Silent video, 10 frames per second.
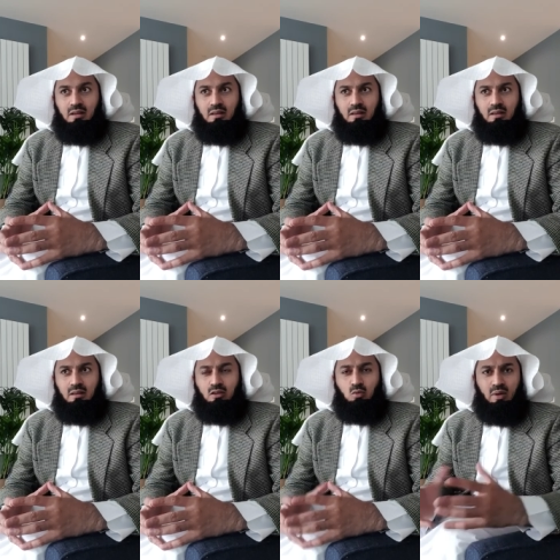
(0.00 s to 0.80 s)

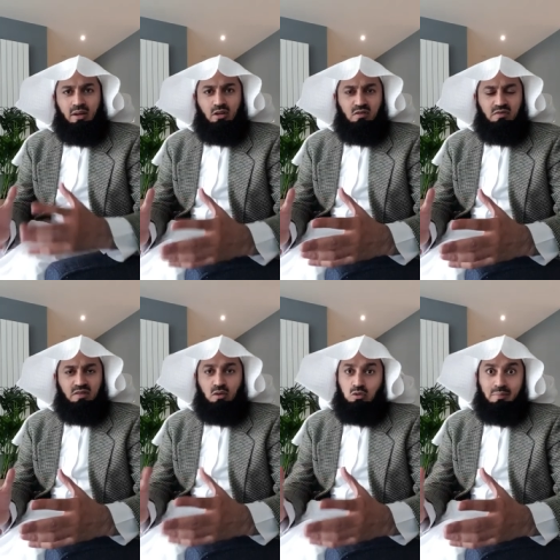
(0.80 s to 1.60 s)
uh, the word
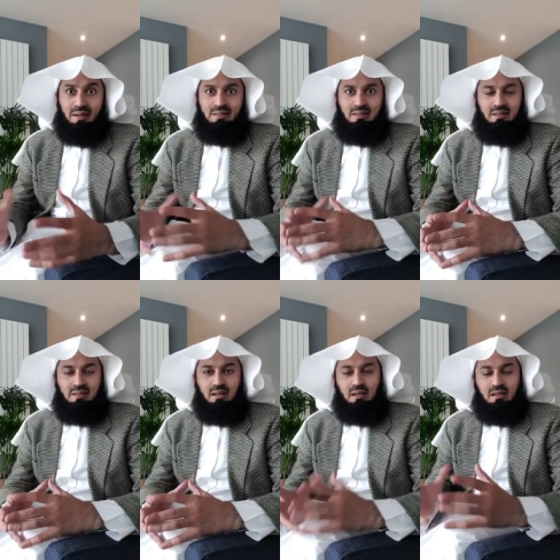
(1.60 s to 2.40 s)
of the
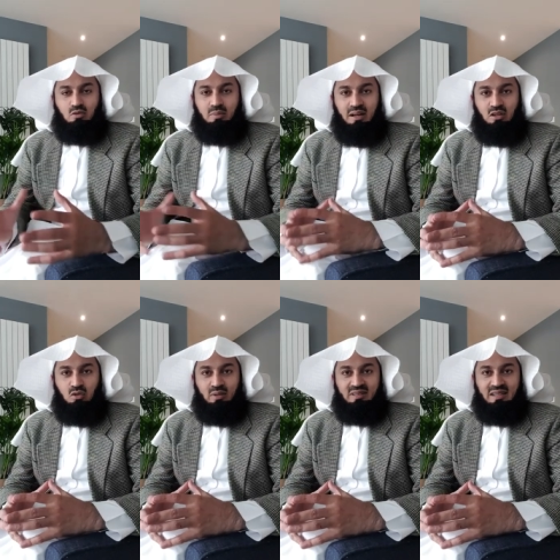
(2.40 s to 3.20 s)
Almighty, Allah
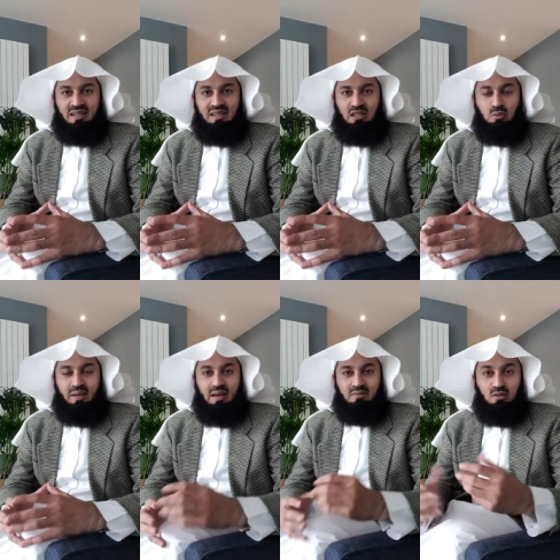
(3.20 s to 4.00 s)
subhanahu wa ta'ala,
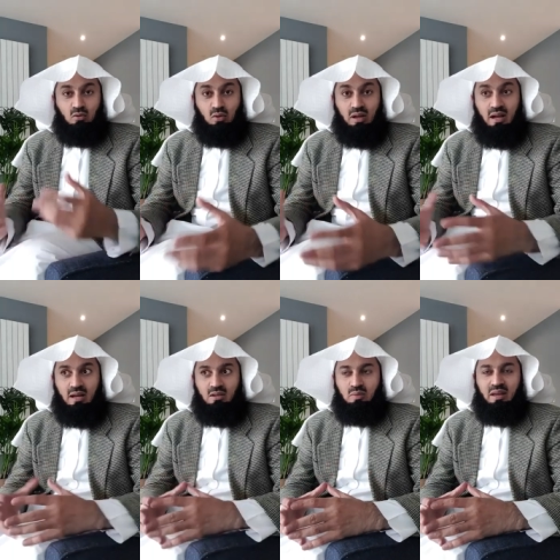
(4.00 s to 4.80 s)
we have the
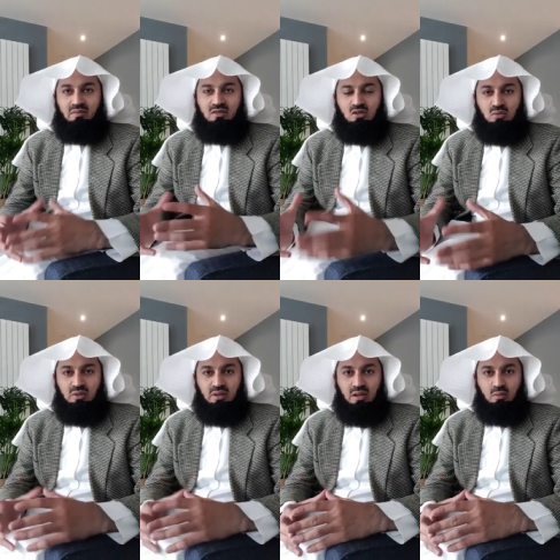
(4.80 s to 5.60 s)
Quran, we have the
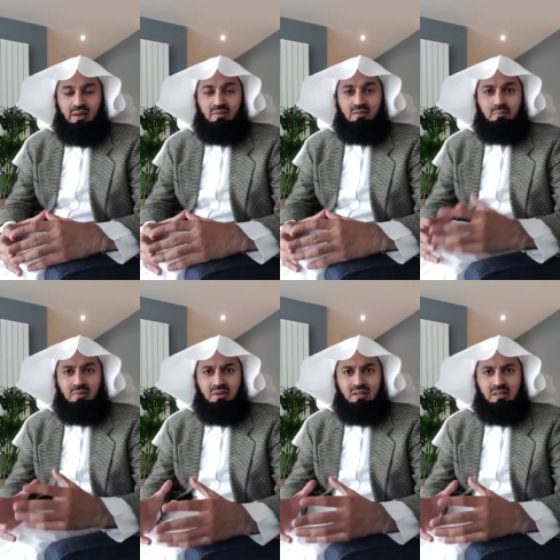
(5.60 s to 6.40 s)
Sunnah, we have the
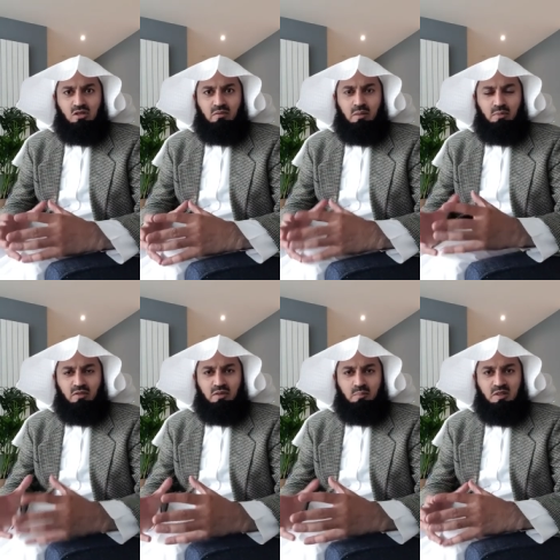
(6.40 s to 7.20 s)
miracles of the
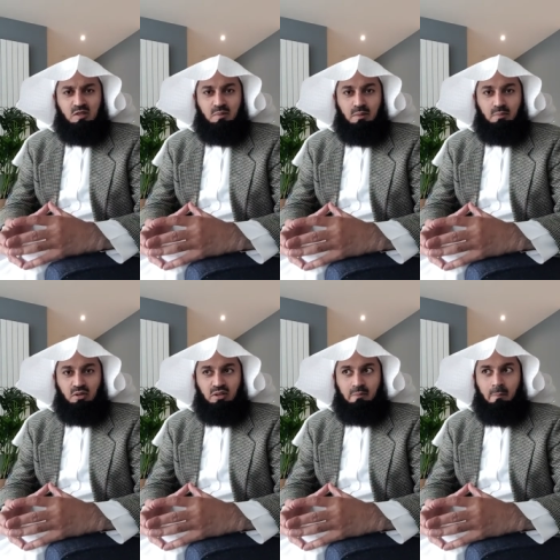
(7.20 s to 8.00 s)
Prophet, peace be
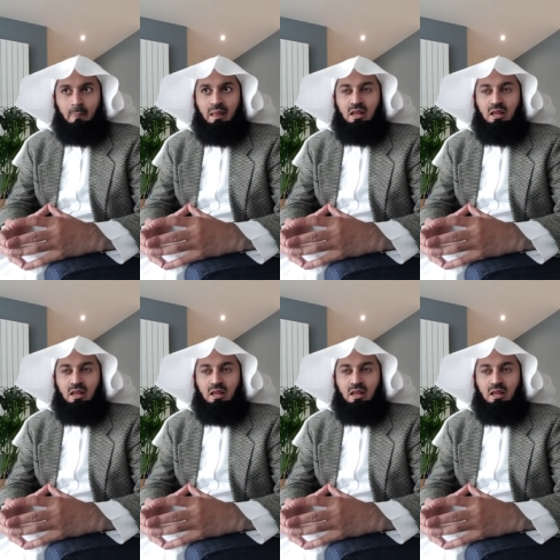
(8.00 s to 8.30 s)
upon him,